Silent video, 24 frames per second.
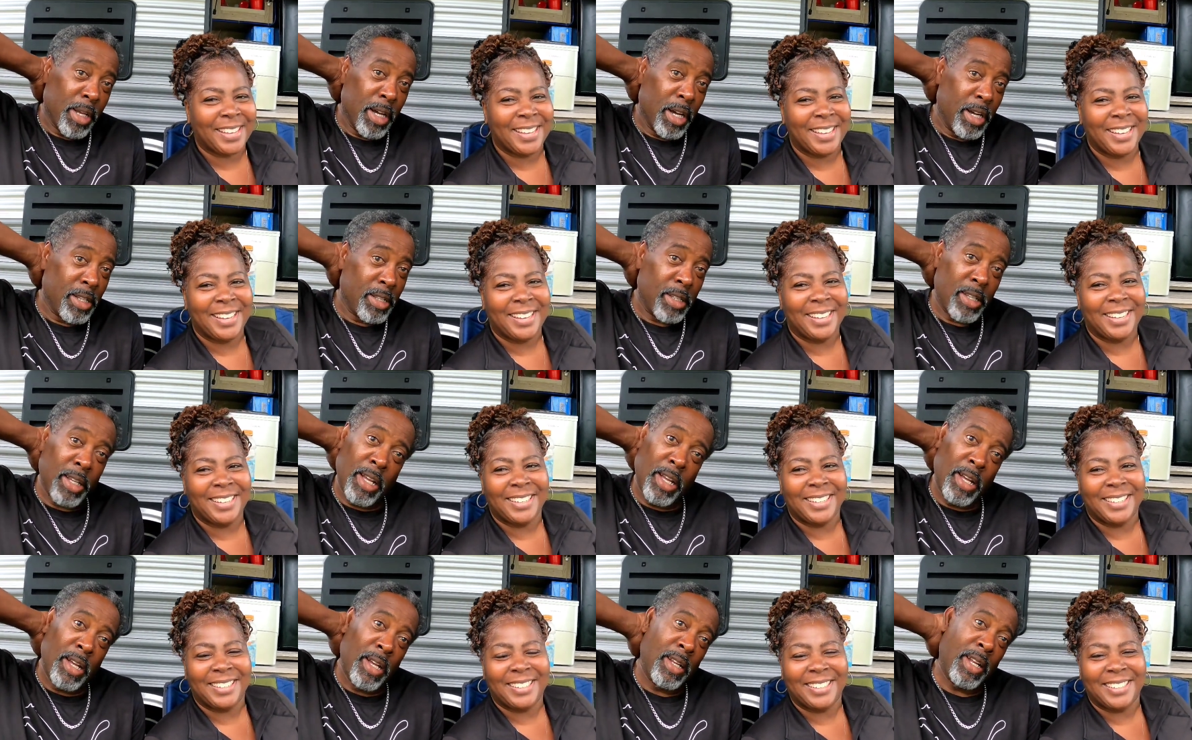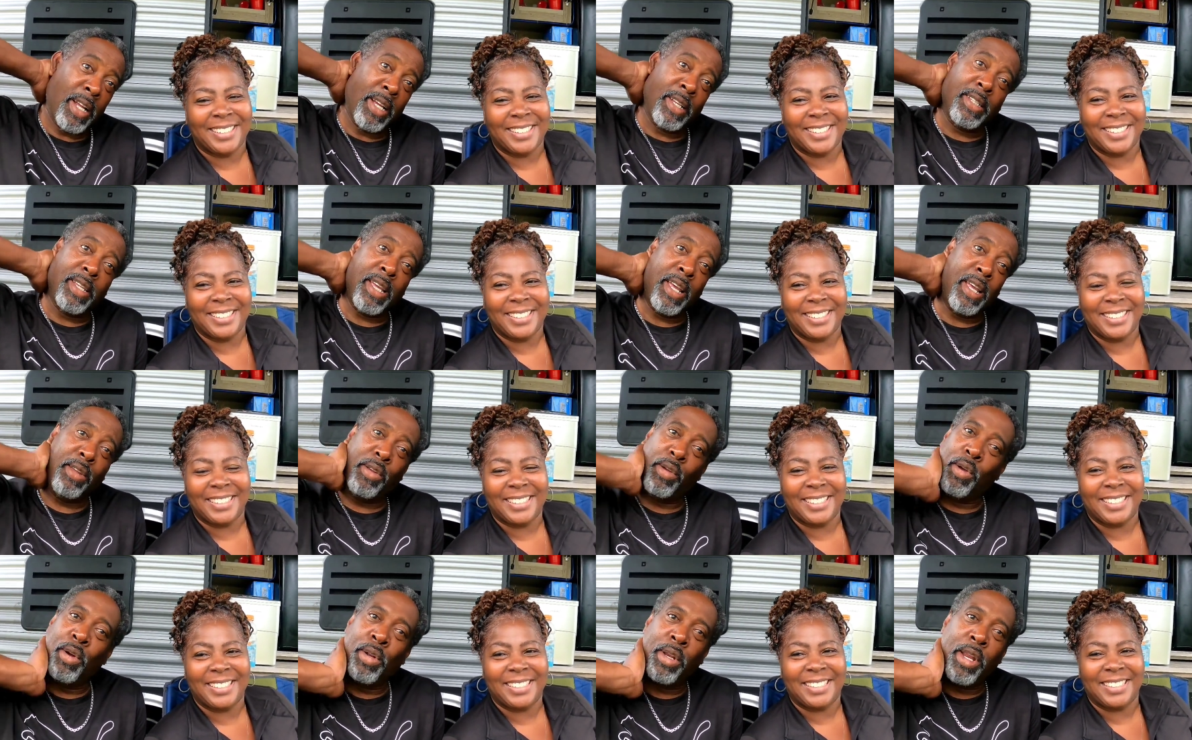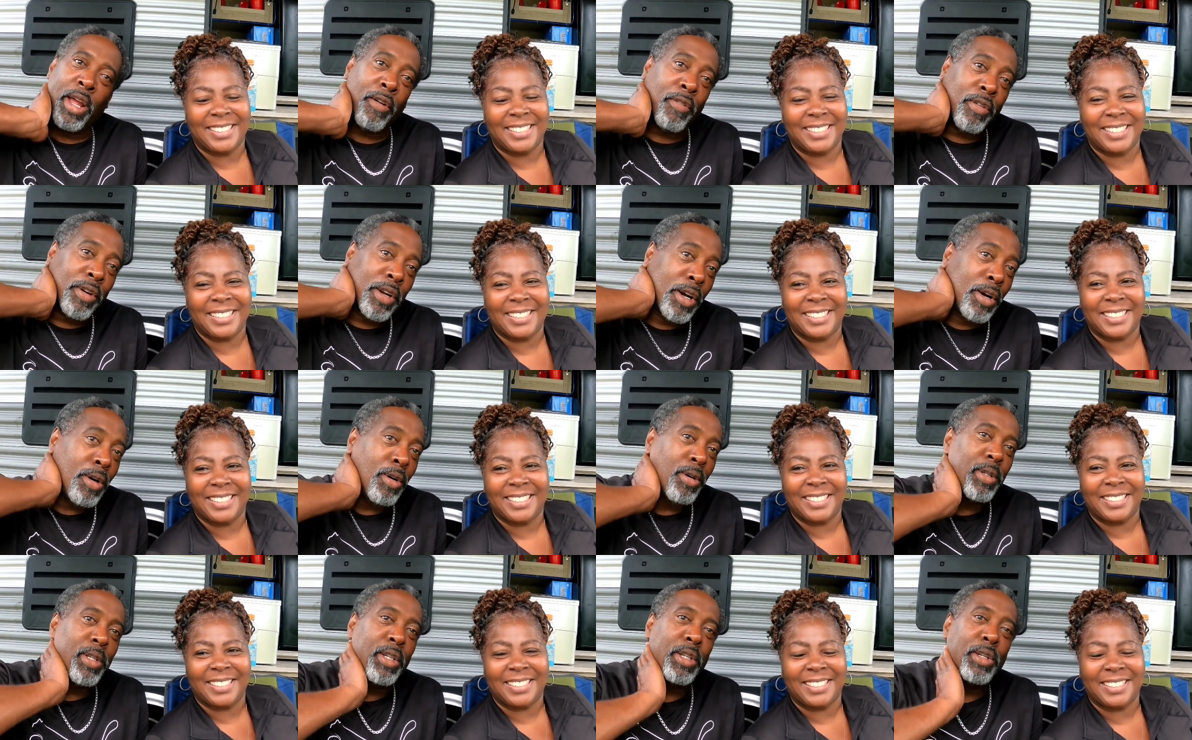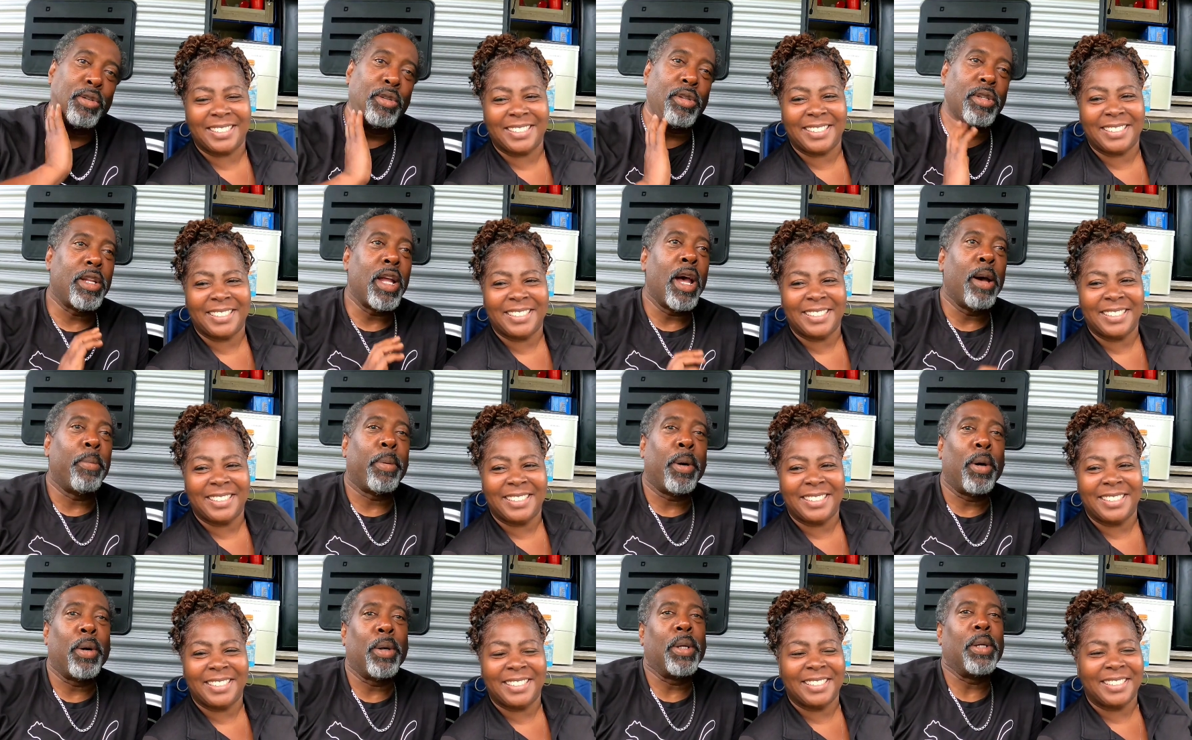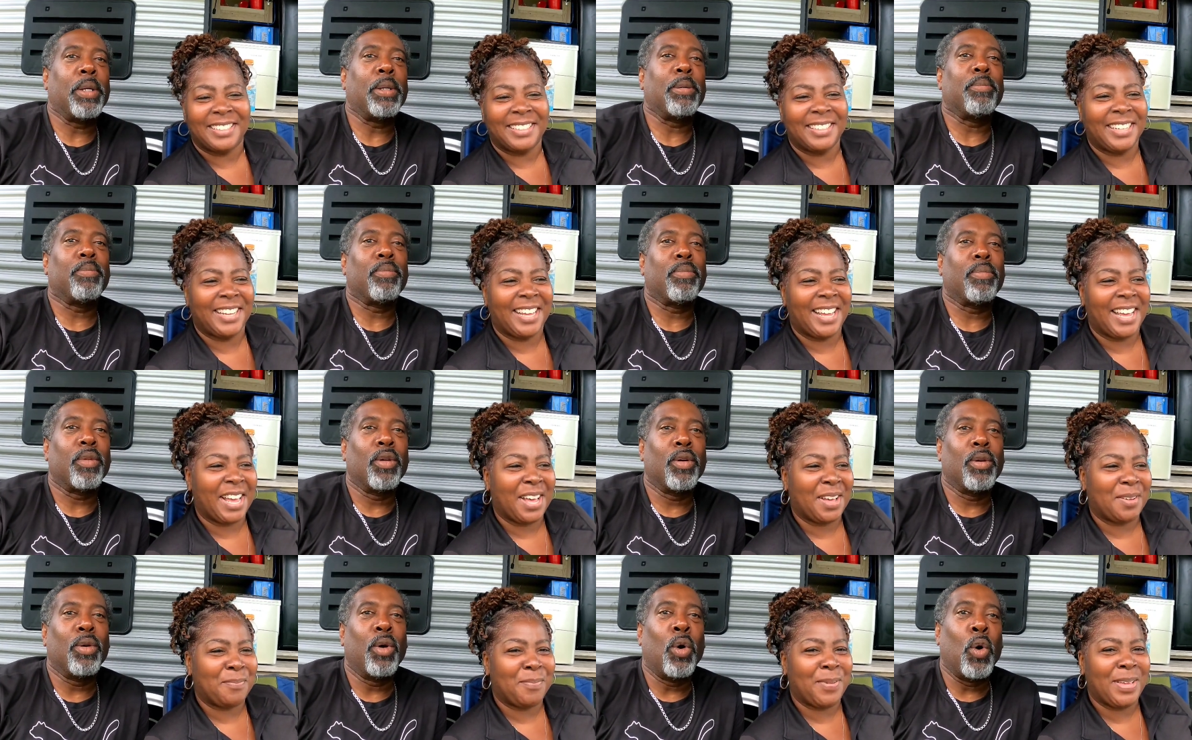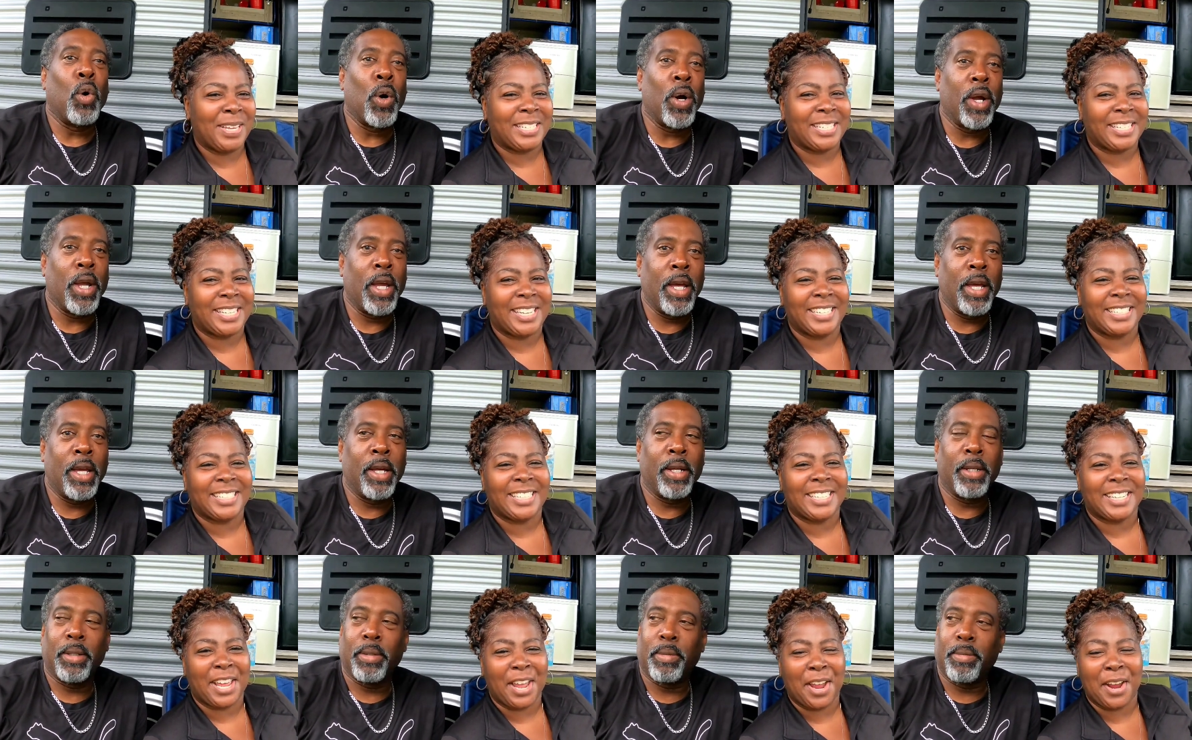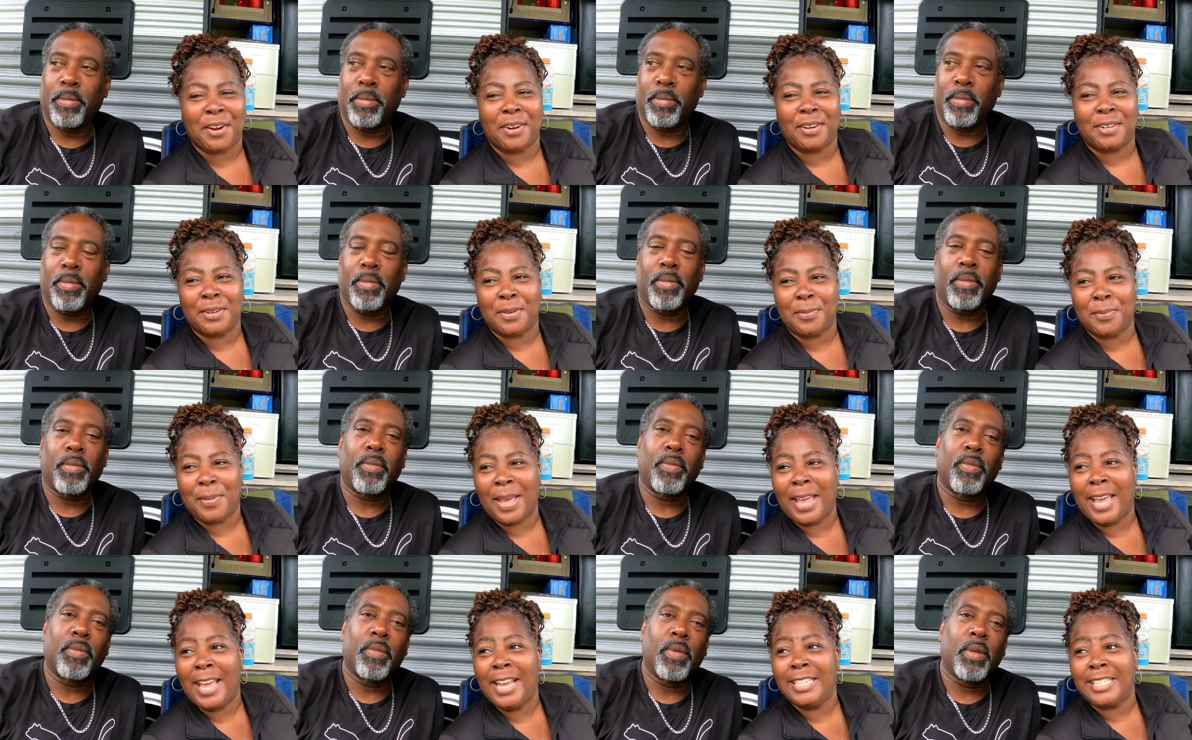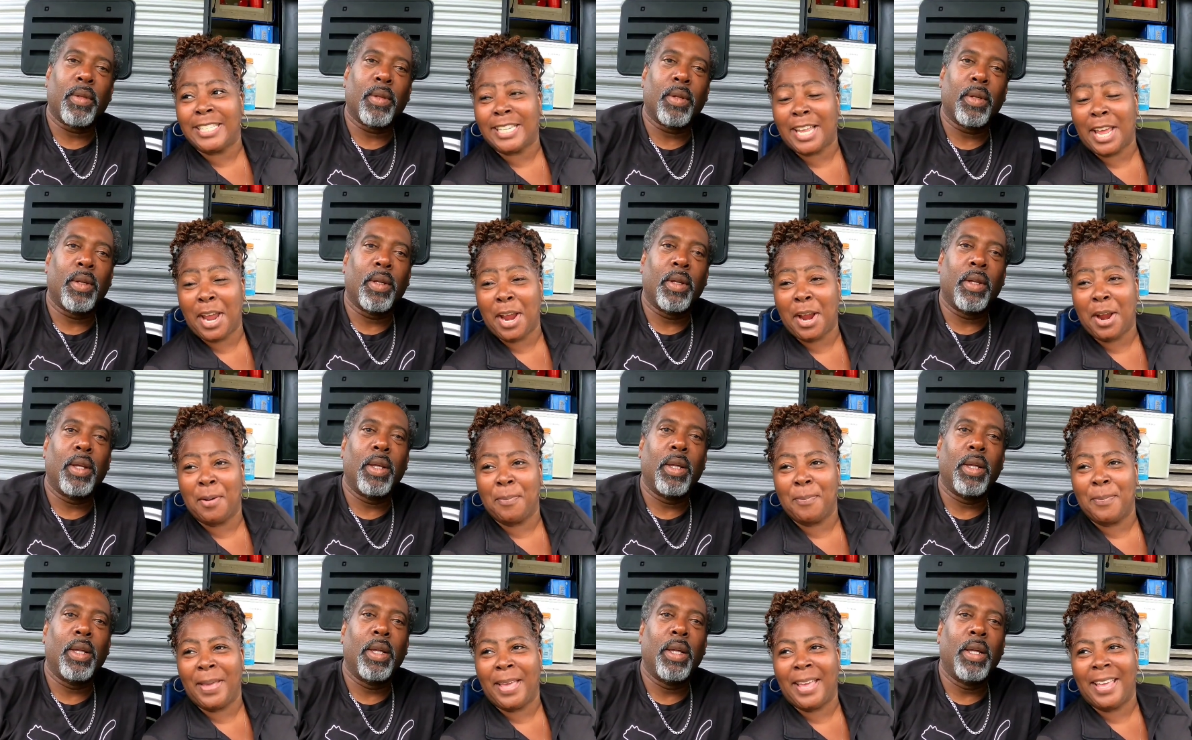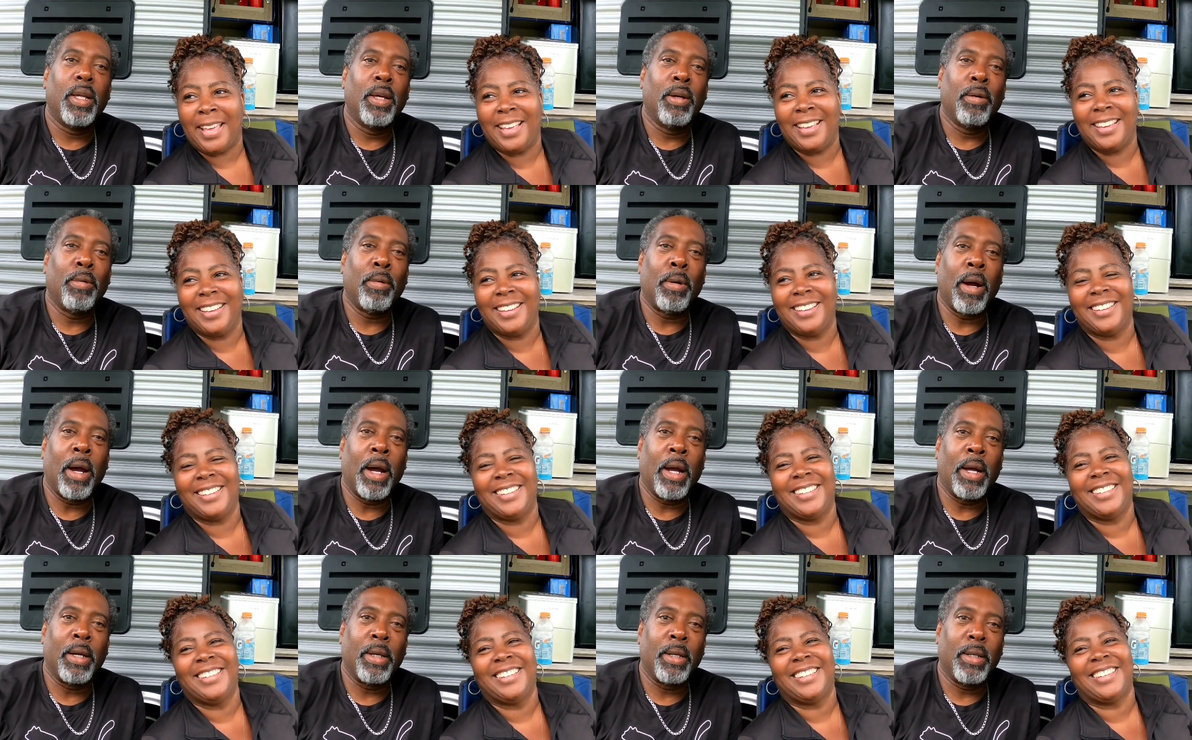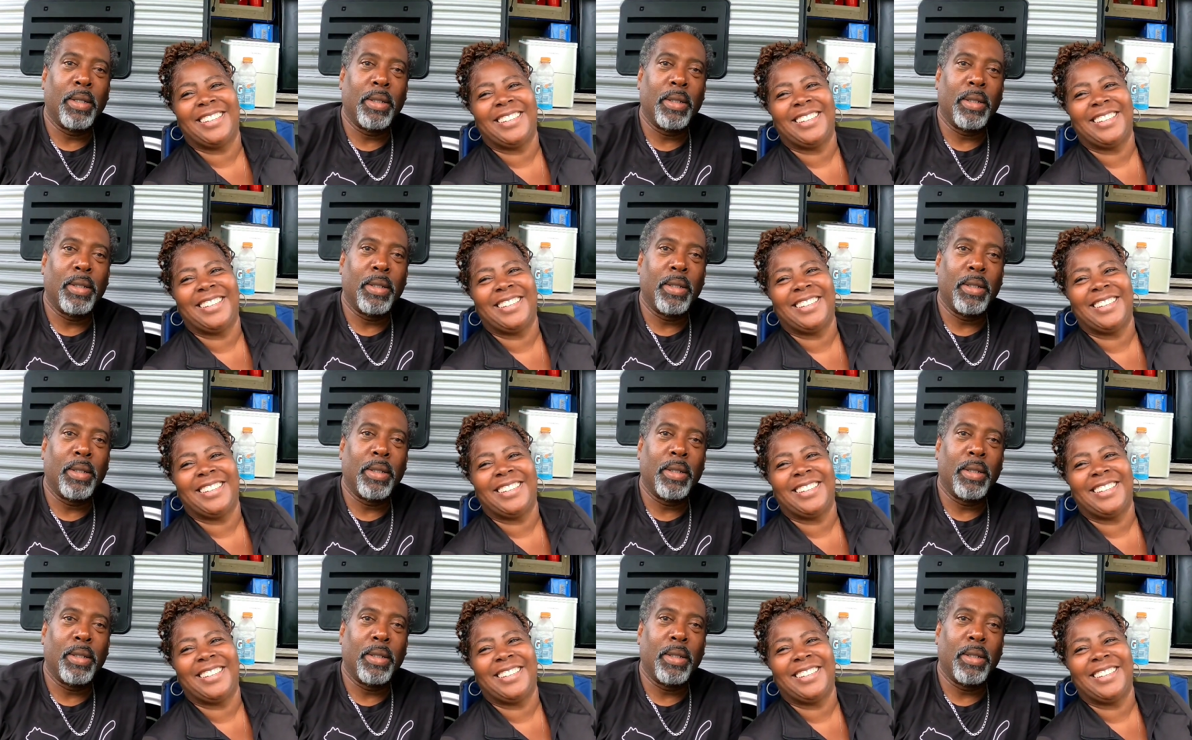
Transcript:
Speaker 1: Because, uh, like I say, you'll never know until you step on it.
Speaker 2: Yeah, Biscuit scared him, and he scared
Speaker 1: me. Right.